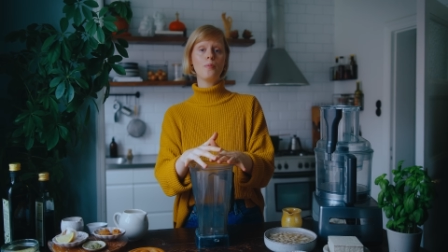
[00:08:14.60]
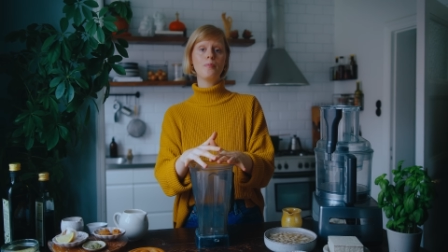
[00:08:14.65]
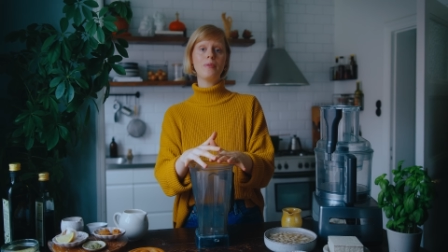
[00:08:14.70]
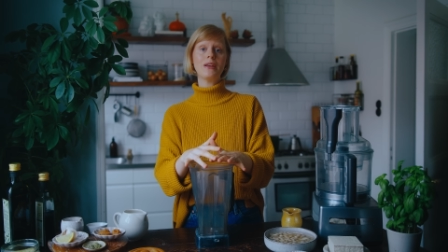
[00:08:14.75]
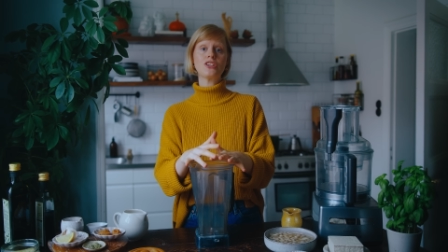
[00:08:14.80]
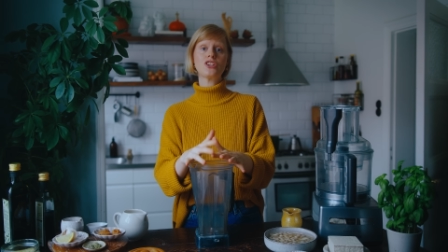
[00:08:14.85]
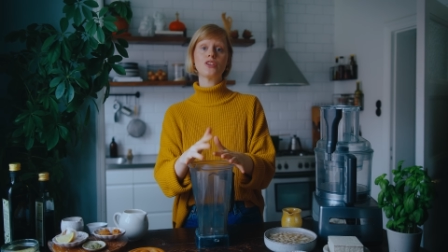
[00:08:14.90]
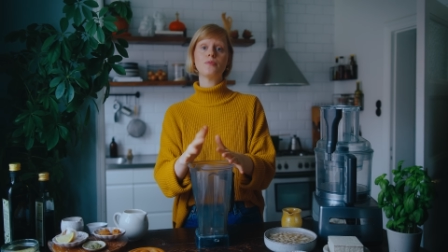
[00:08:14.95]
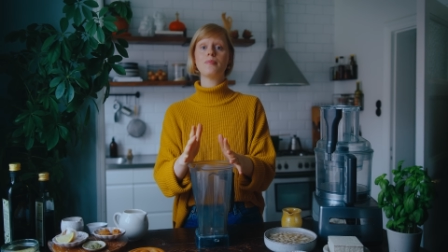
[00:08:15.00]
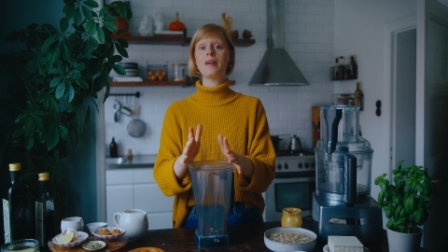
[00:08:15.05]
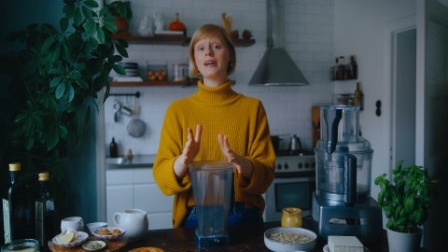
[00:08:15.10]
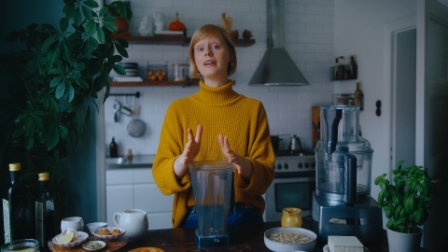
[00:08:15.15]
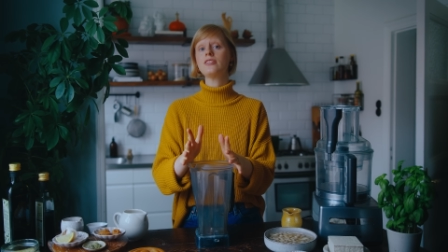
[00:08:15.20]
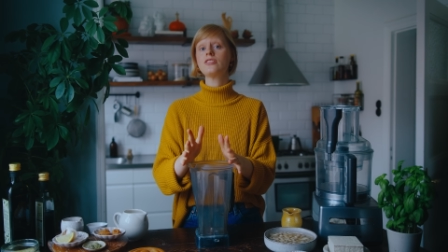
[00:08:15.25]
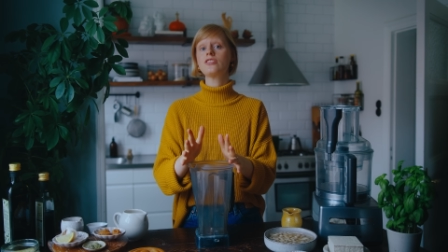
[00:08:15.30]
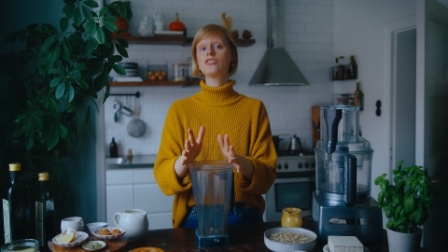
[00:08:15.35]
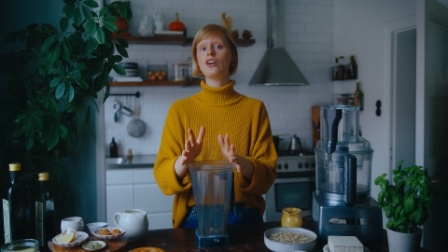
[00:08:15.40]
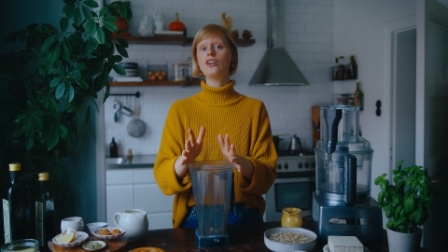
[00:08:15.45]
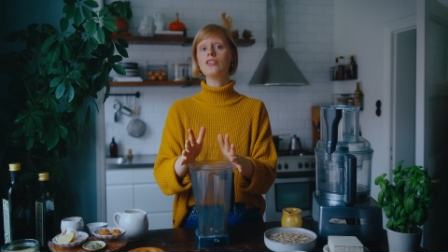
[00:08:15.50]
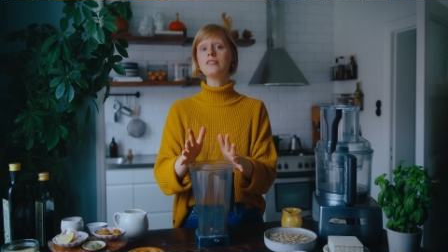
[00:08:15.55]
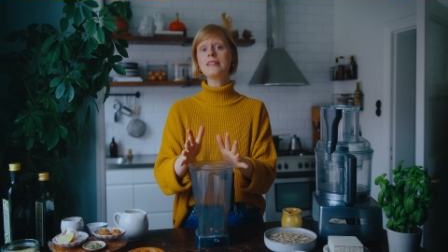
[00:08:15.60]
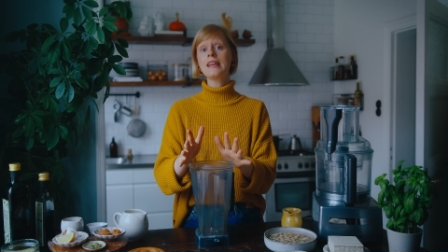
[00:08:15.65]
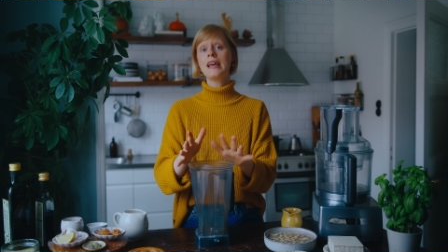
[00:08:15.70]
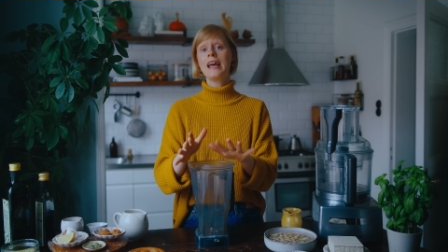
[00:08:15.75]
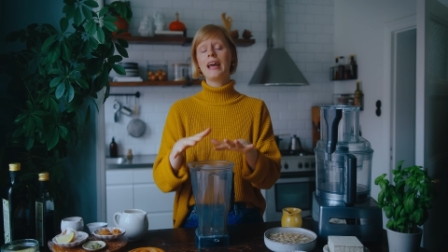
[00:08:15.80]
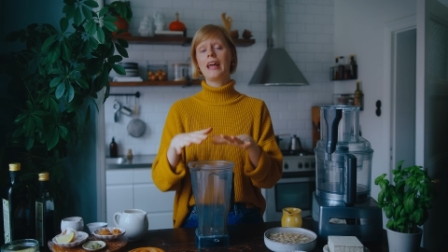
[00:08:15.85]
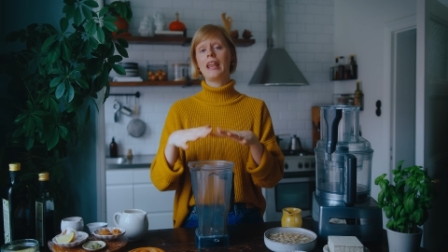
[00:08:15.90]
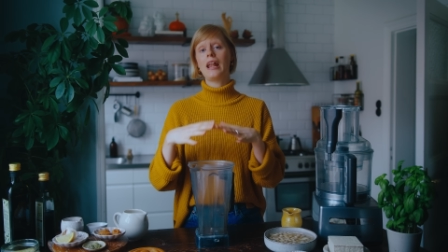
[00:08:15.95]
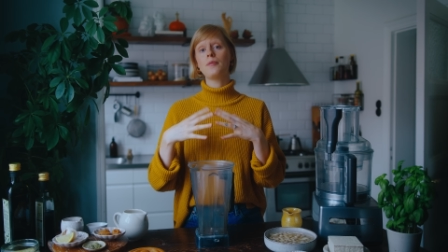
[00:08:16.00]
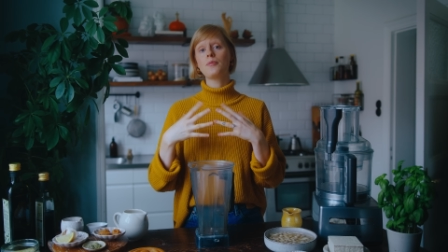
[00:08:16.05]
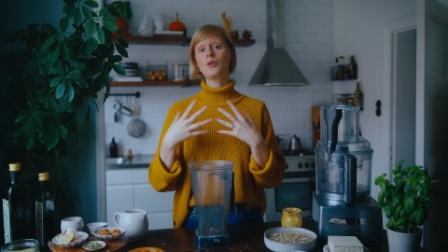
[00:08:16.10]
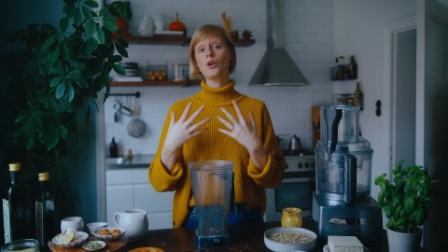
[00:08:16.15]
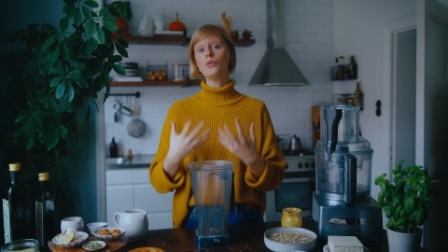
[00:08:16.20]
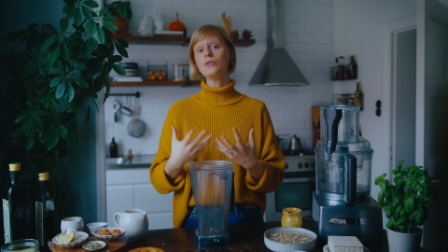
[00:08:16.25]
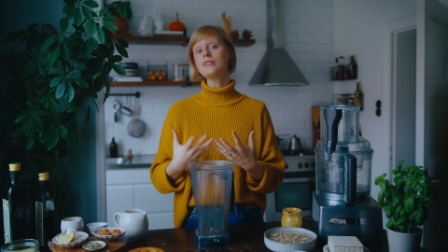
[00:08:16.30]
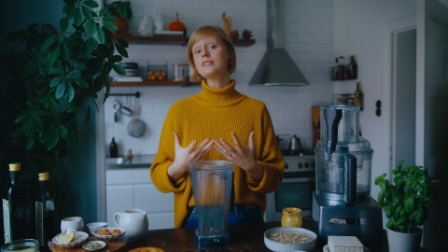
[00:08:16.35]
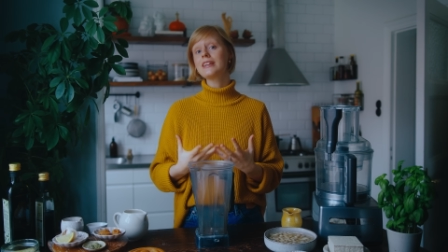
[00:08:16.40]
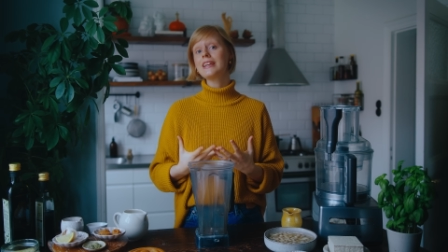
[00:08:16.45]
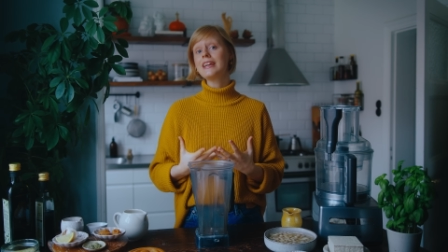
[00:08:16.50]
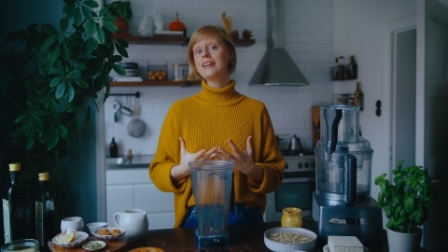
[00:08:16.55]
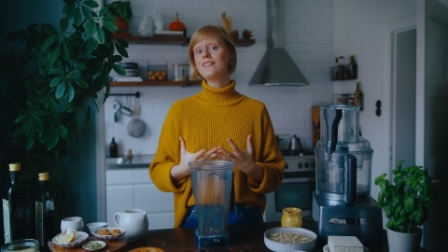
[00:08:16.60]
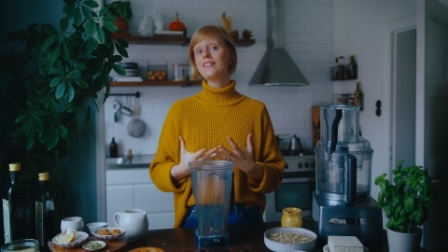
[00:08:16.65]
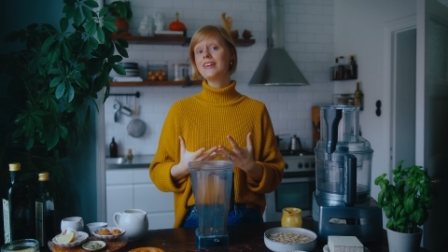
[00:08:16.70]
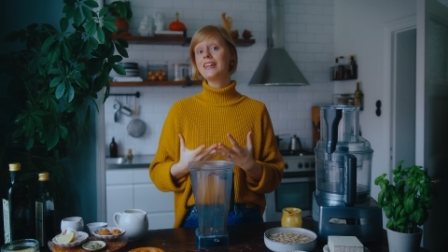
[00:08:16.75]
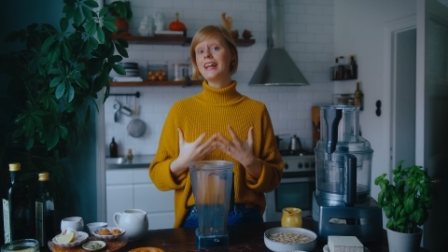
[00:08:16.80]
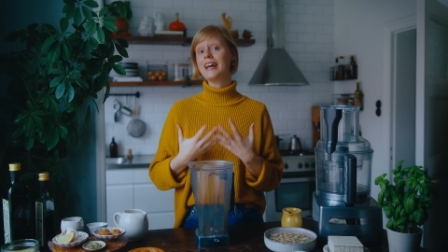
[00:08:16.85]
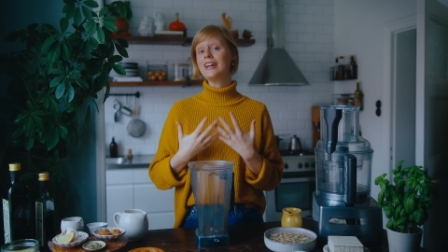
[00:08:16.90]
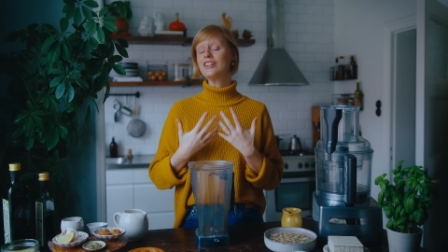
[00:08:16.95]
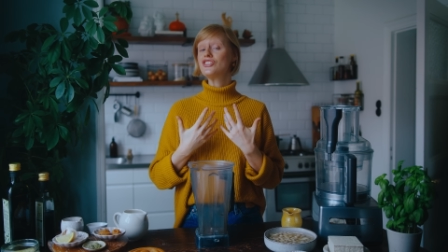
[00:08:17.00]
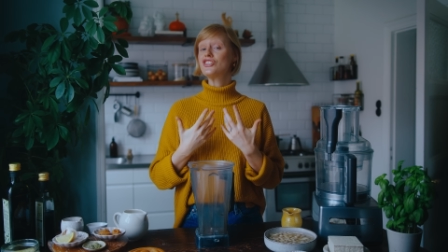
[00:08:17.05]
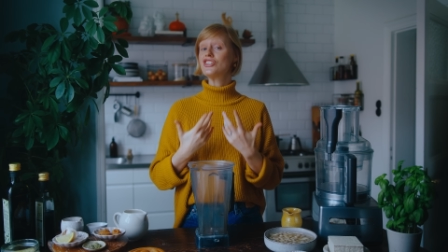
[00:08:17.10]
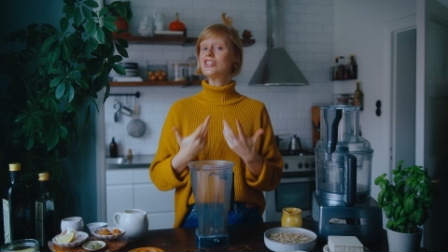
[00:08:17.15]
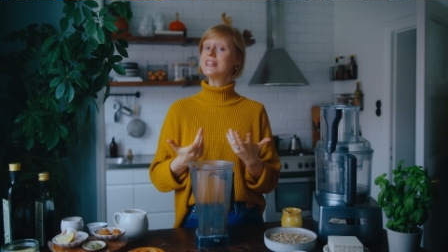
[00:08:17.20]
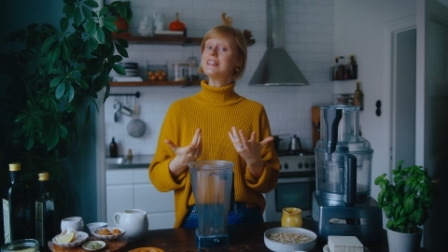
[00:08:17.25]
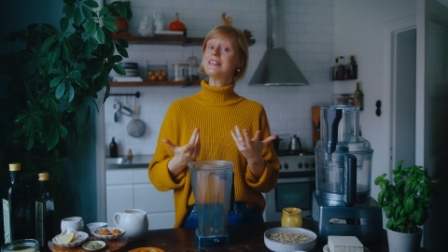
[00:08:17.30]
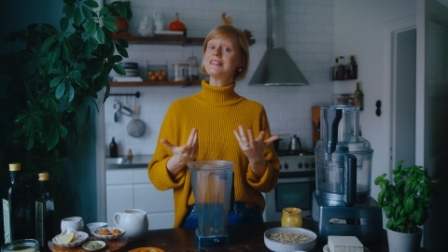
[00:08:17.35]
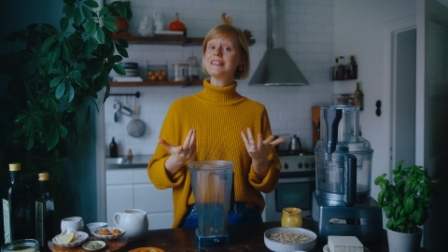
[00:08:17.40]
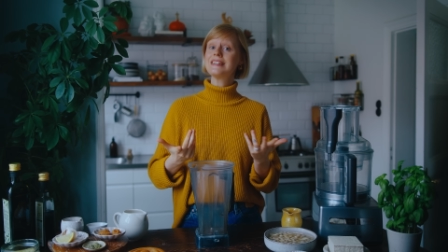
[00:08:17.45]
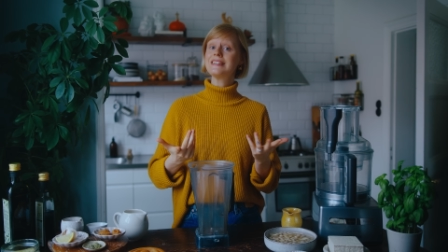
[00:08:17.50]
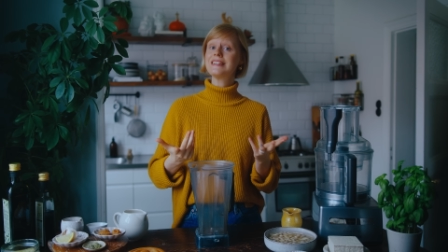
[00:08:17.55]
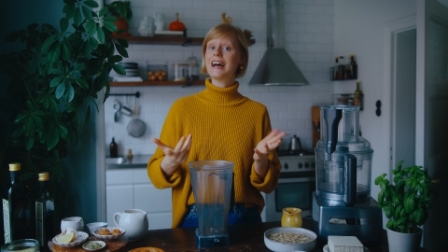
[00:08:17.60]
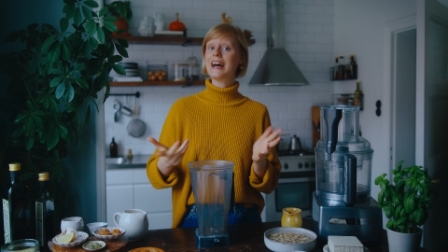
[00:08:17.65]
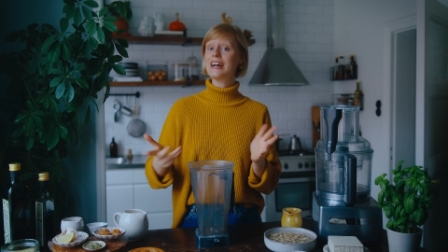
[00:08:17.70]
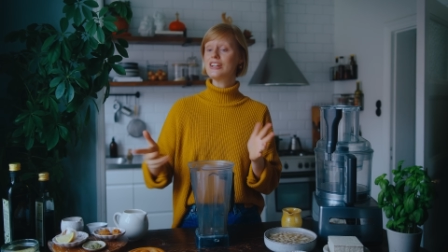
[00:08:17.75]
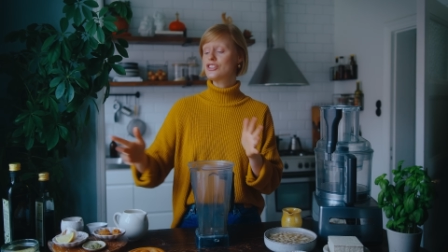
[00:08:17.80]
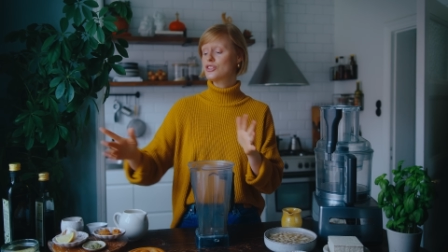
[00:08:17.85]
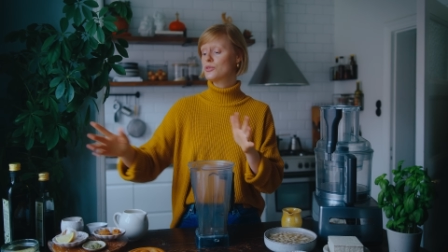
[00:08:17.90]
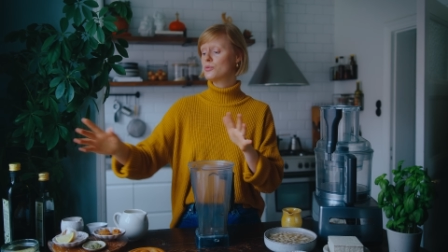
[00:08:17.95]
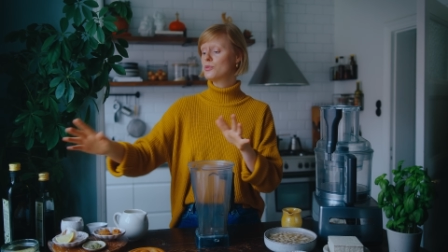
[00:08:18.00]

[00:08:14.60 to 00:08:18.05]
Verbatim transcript: bechamel sauce and I'm going to give it a cheesy touch